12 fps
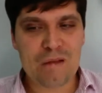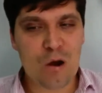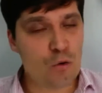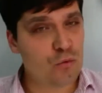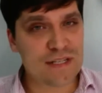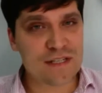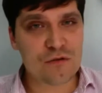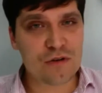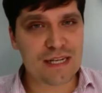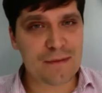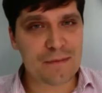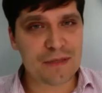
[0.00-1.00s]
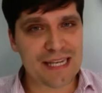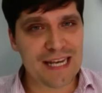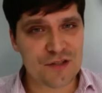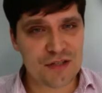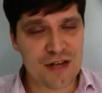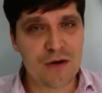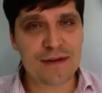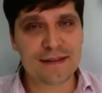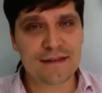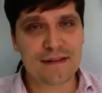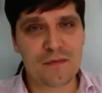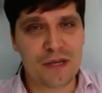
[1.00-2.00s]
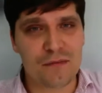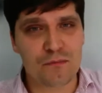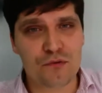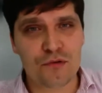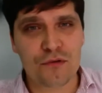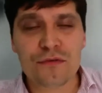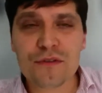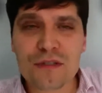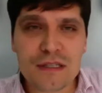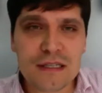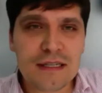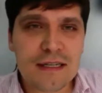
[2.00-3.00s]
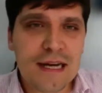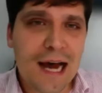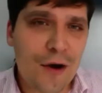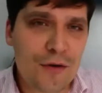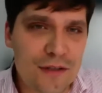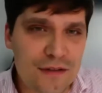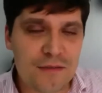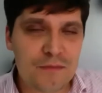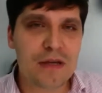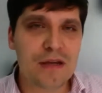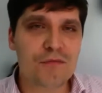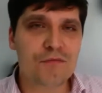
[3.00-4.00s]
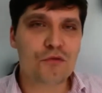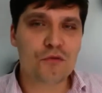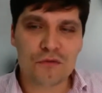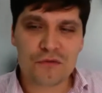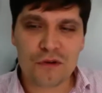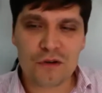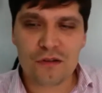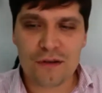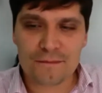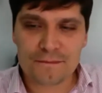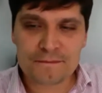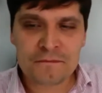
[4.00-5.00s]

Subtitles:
Always look at applications. How can they be improved? How can they be improved further?